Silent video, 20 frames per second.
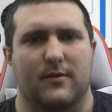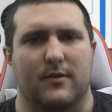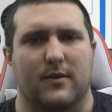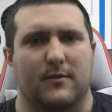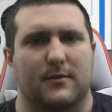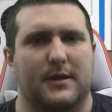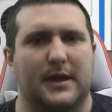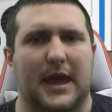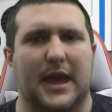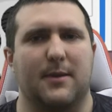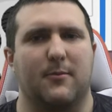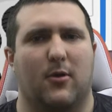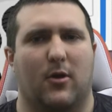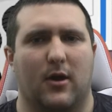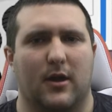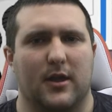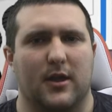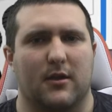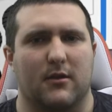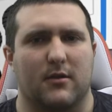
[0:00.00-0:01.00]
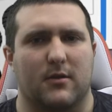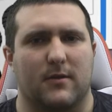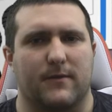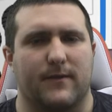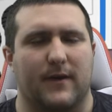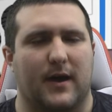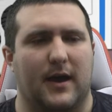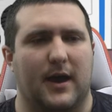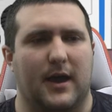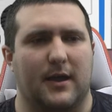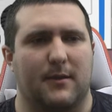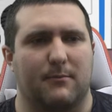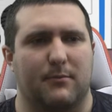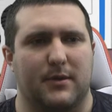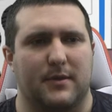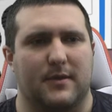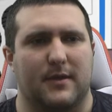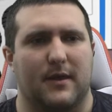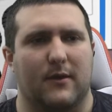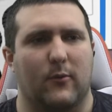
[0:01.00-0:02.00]
The game audio is fine,
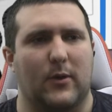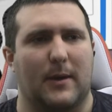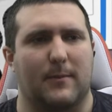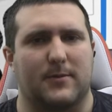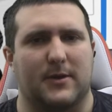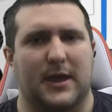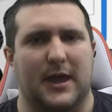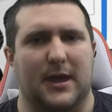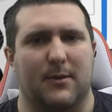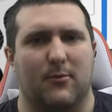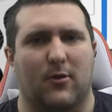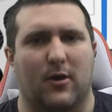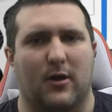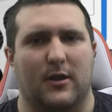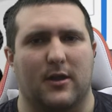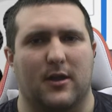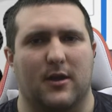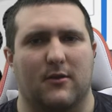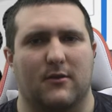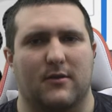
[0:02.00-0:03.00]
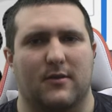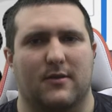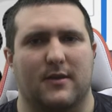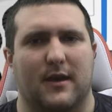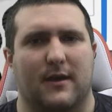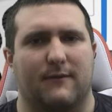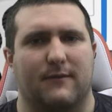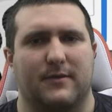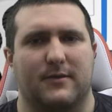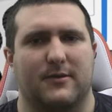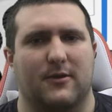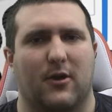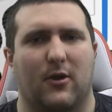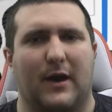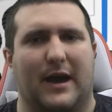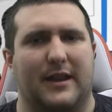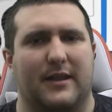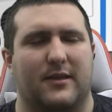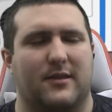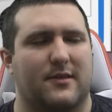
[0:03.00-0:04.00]
but the webcam audio and stuff is all
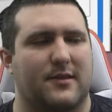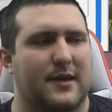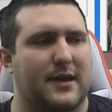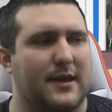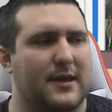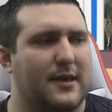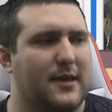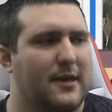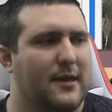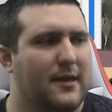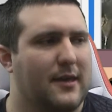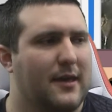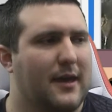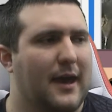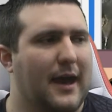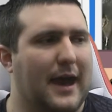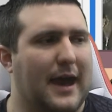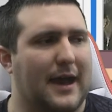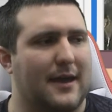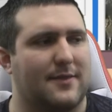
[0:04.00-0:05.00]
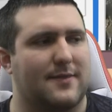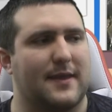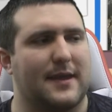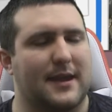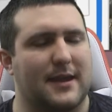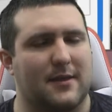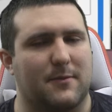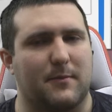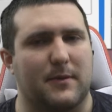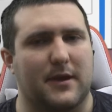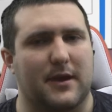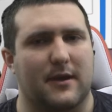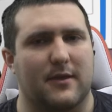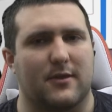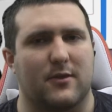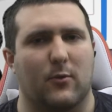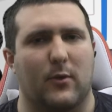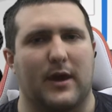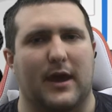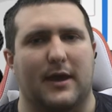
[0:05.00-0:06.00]
out of sync. I think it's
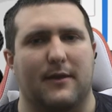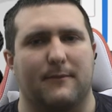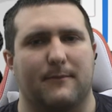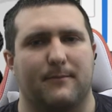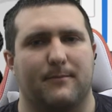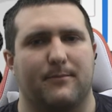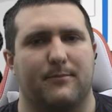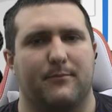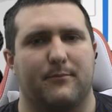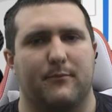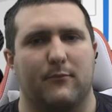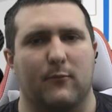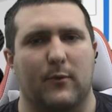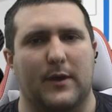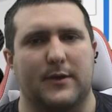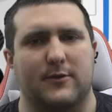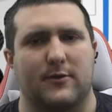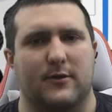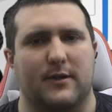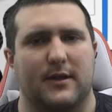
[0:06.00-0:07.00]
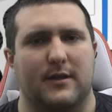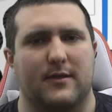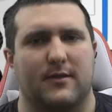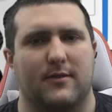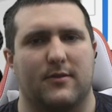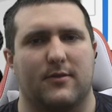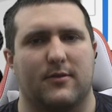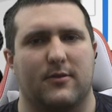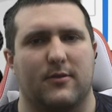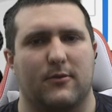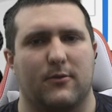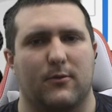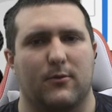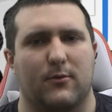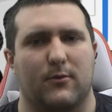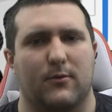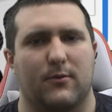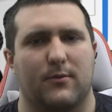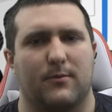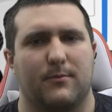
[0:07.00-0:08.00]
because the way I rendered it
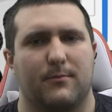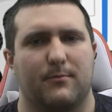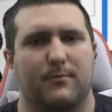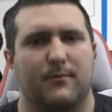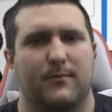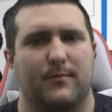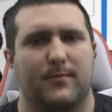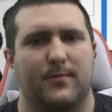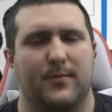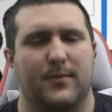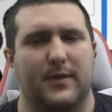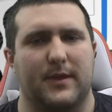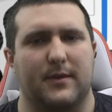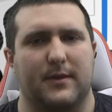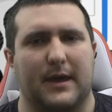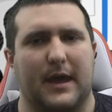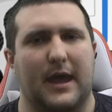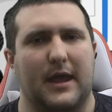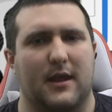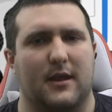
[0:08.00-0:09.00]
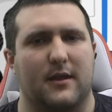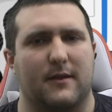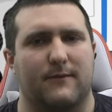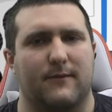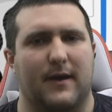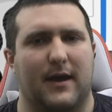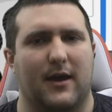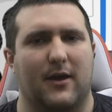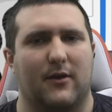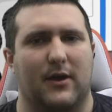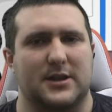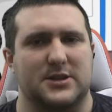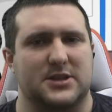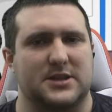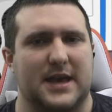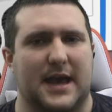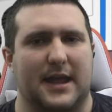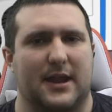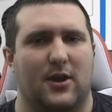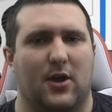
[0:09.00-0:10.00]
to the editing file, I
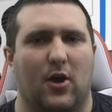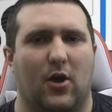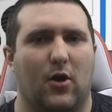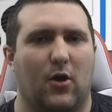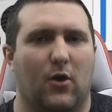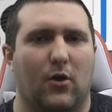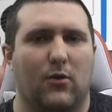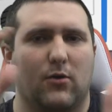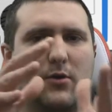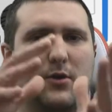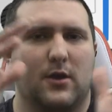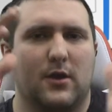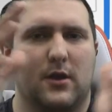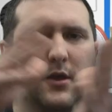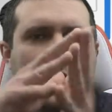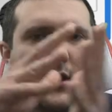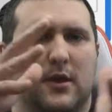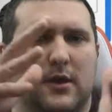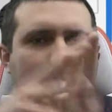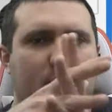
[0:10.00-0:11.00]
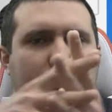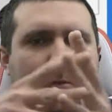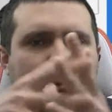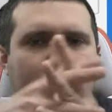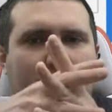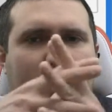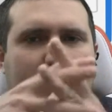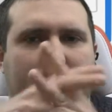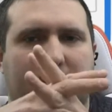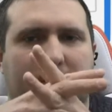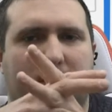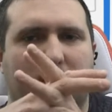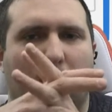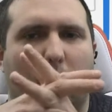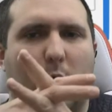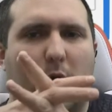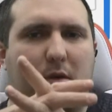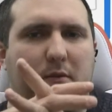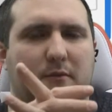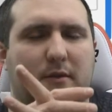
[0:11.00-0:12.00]
just had it all compressed into
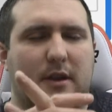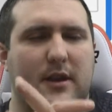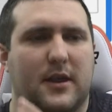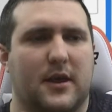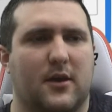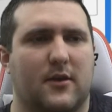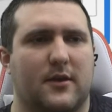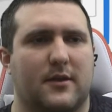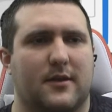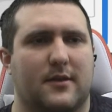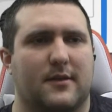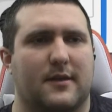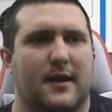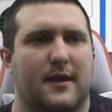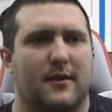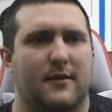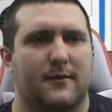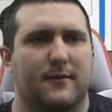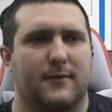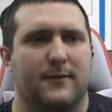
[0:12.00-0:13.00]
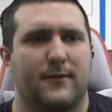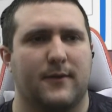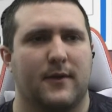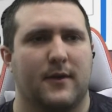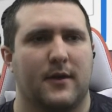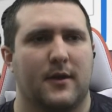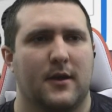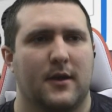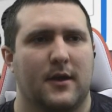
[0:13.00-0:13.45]
one video instead of